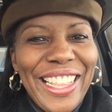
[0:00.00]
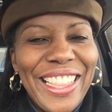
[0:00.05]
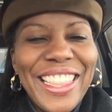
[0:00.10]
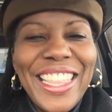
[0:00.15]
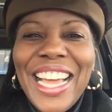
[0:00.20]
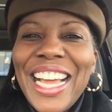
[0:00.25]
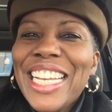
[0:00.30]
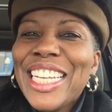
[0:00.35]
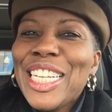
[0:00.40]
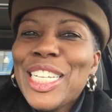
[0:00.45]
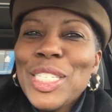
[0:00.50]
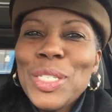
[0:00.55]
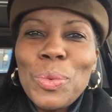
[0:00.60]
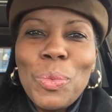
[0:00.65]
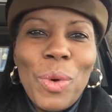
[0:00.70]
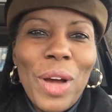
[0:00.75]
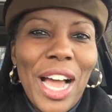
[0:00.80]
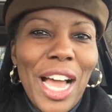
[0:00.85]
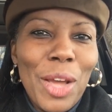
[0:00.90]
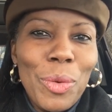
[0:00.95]
that is
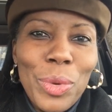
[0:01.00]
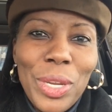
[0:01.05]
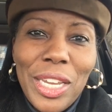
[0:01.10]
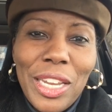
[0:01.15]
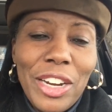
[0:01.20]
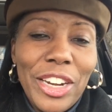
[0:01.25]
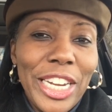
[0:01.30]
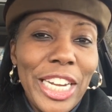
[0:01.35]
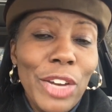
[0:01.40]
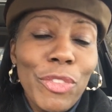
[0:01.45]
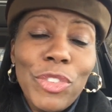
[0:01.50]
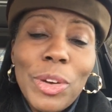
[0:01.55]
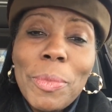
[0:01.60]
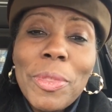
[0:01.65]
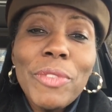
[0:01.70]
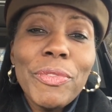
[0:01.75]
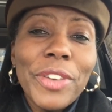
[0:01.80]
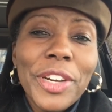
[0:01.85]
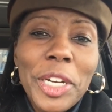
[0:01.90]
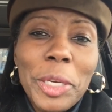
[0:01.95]
why we are here. From
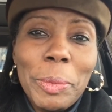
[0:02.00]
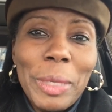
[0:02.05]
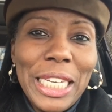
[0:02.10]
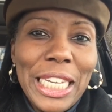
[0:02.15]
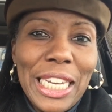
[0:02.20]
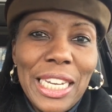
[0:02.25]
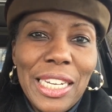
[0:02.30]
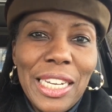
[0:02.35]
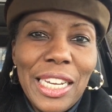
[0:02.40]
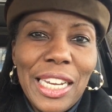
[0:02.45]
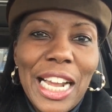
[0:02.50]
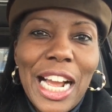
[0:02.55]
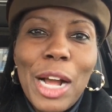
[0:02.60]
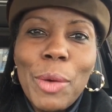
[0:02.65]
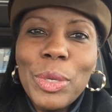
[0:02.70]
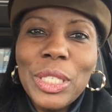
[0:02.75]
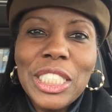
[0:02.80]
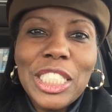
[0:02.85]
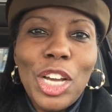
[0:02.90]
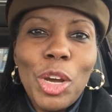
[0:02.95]
the very beginning, I
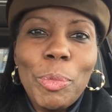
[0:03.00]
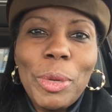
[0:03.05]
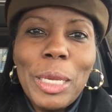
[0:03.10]
would tell